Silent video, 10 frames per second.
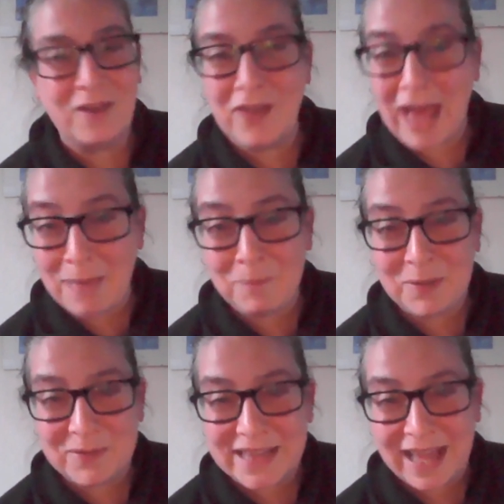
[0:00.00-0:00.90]
you're happy
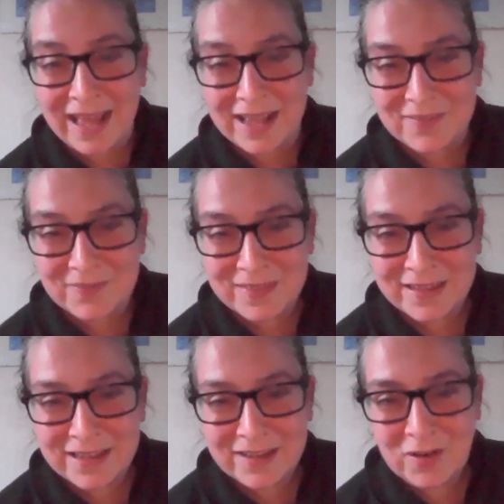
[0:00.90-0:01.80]
with that,
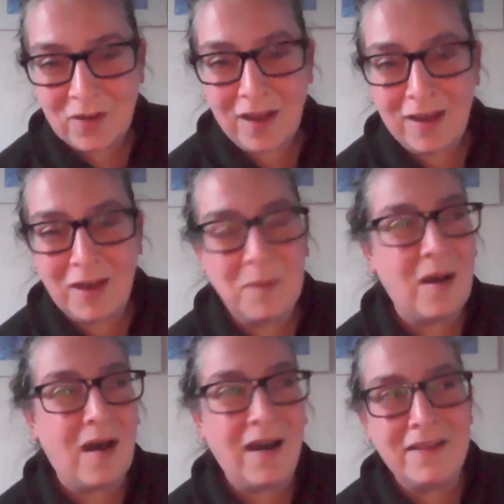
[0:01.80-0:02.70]

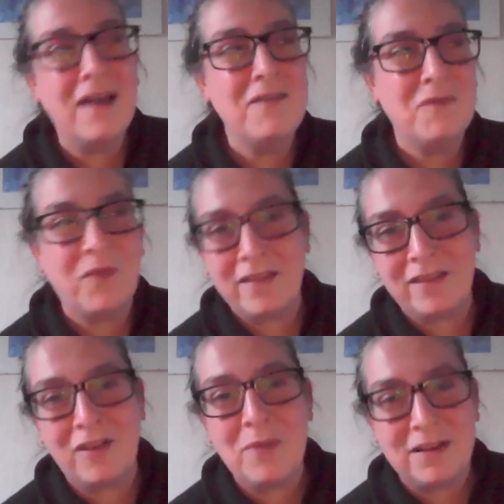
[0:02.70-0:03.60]
there's
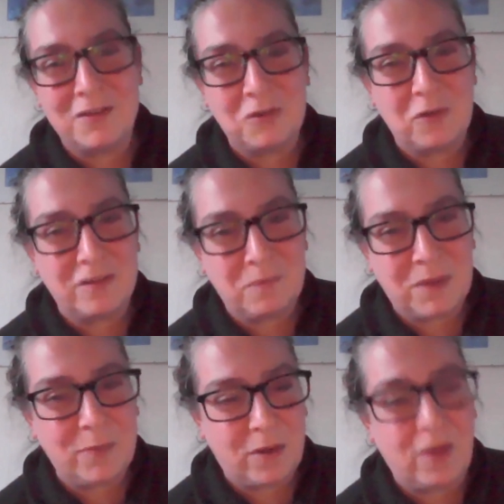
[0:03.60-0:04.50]
so many stories of
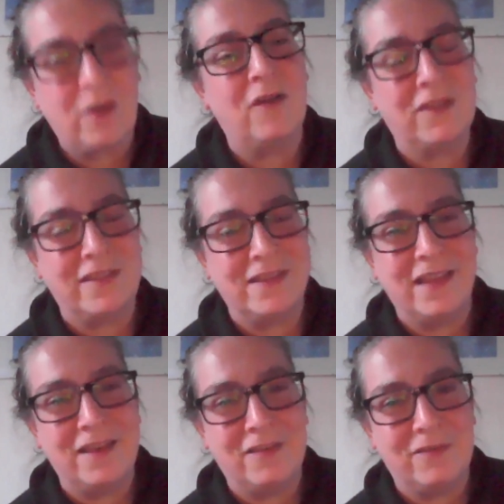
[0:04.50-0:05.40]
people going off to these
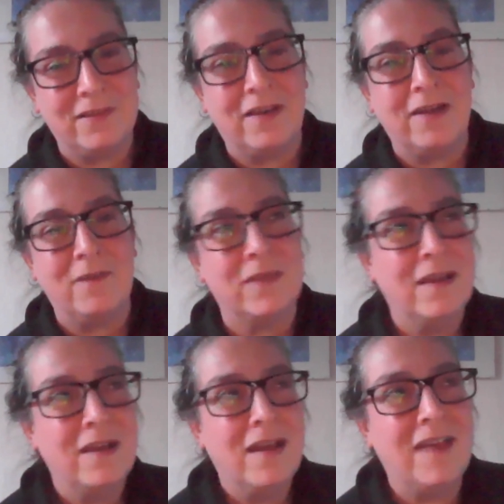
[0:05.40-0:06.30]
nature reserves
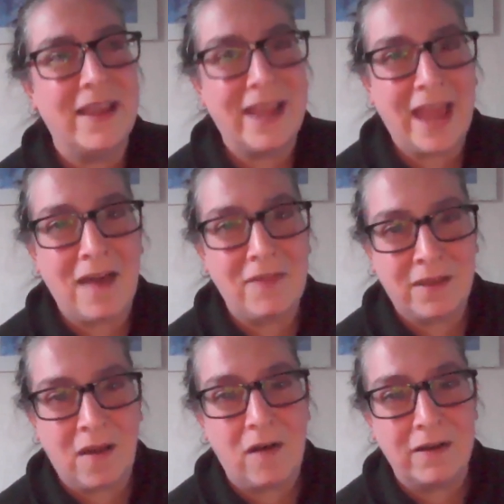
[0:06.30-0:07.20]
and they get out of the
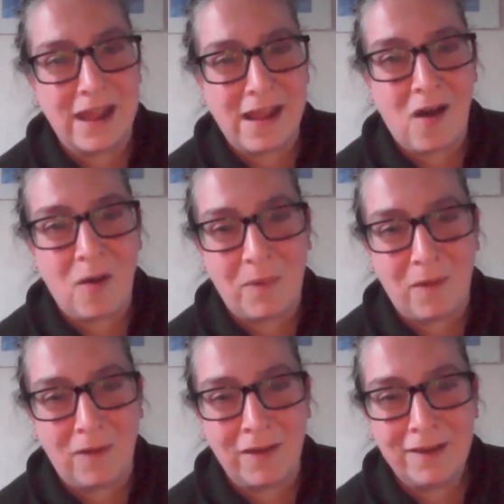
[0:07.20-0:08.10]
car in their car
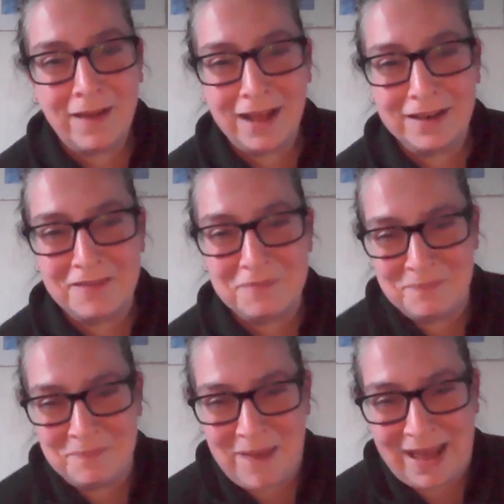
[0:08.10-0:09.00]
park and they've
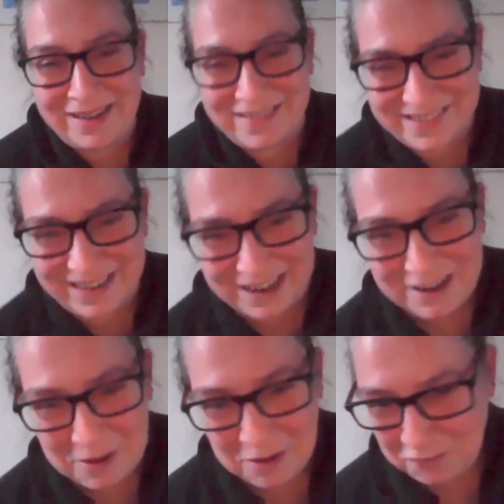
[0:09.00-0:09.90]
managed it
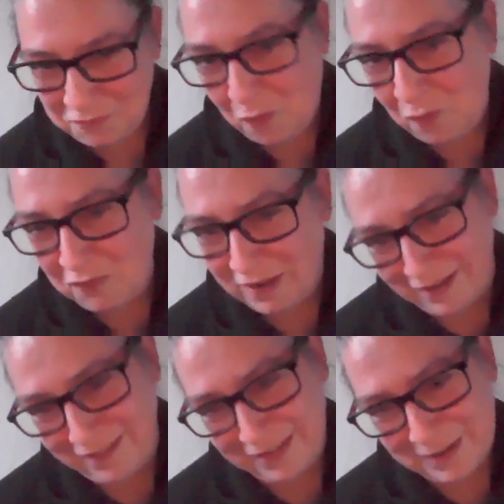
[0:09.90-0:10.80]
4
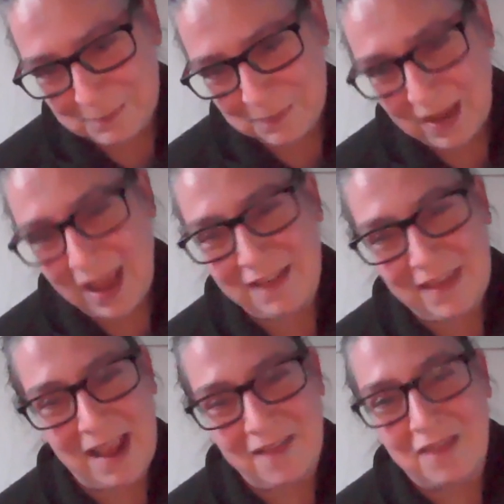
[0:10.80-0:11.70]
feet and
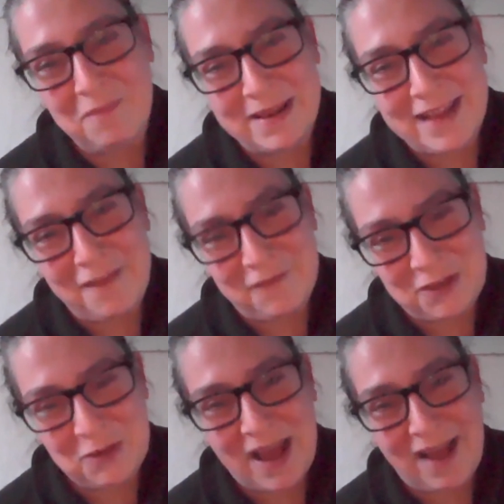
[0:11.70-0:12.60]
they've been there for
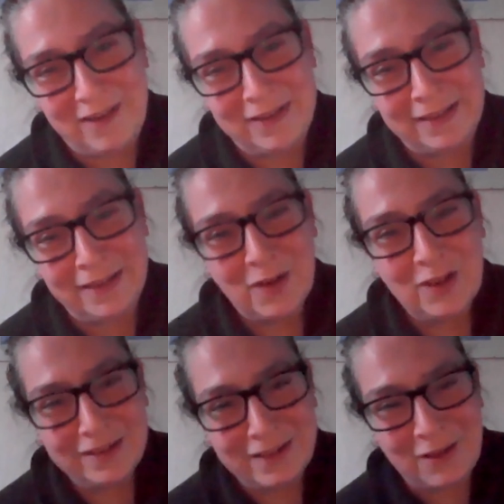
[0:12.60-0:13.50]
2 hours.
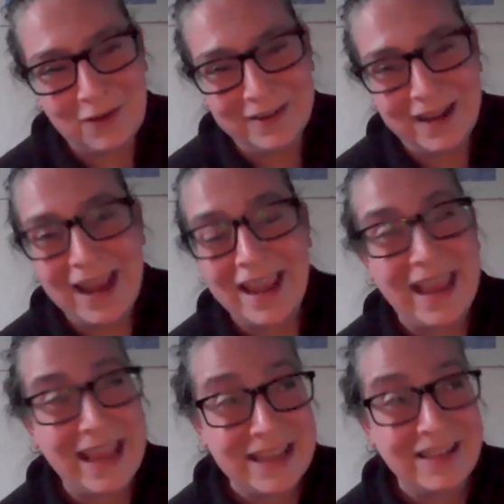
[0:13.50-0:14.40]
So it